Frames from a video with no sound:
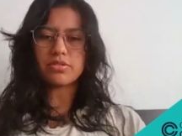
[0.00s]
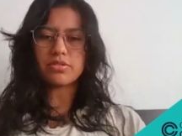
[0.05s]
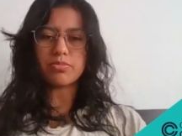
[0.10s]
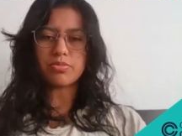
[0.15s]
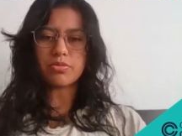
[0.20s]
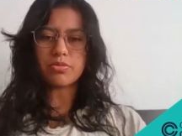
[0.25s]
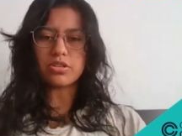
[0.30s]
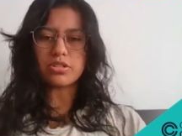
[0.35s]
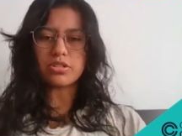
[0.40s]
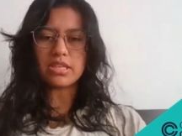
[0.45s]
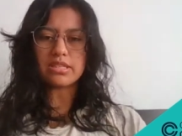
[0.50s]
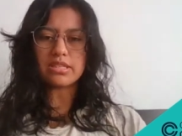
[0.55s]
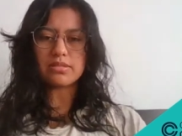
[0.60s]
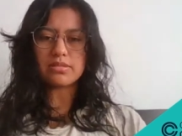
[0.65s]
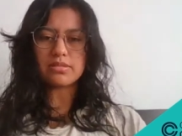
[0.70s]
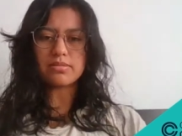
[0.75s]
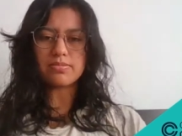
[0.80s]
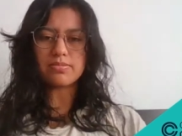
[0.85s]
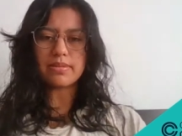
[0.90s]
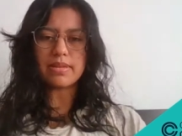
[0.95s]

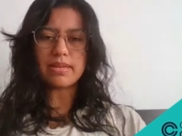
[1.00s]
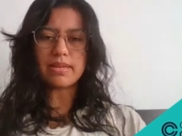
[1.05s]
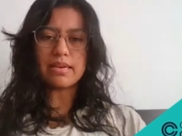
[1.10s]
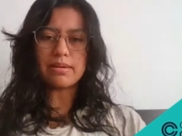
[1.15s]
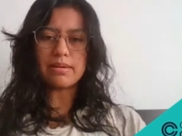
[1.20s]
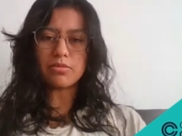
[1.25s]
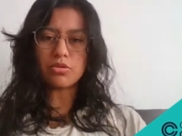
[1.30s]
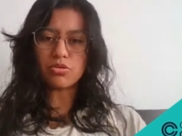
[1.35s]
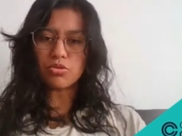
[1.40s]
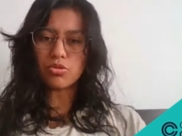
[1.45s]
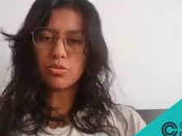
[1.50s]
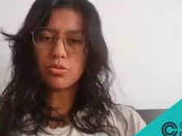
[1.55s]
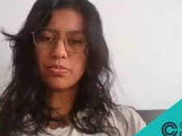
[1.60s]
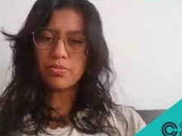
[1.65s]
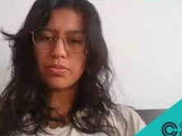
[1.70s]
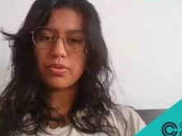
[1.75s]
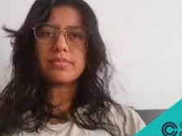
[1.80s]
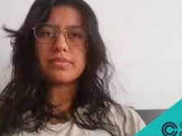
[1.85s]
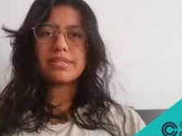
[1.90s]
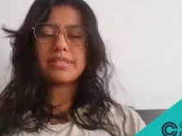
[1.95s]
projects in group.
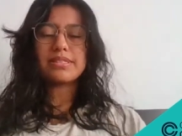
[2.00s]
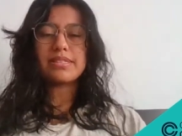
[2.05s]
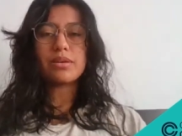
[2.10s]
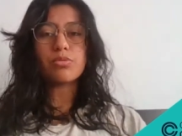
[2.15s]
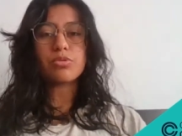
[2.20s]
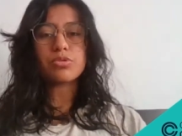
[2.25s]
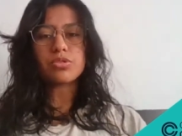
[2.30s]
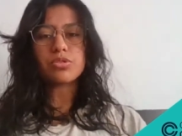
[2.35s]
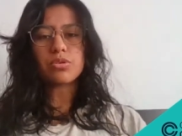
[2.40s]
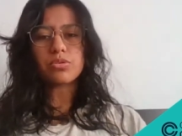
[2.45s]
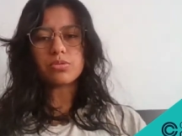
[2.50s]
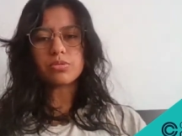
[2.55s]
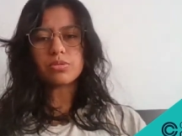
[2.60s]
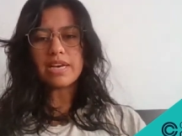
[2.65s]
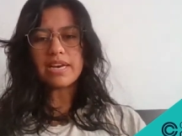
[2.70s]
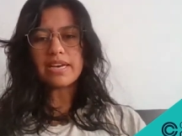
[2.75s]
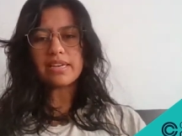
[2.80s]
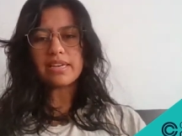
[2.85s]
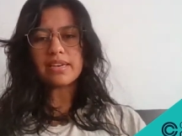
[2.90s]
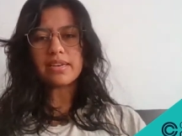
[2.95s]
Since it was
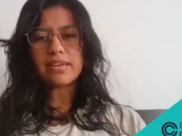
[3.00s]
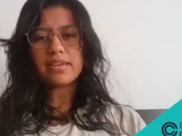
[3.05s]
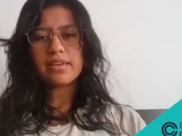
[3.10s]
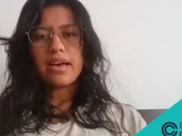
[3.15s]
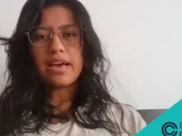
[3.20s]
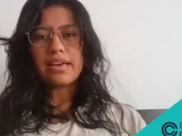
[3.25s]
online,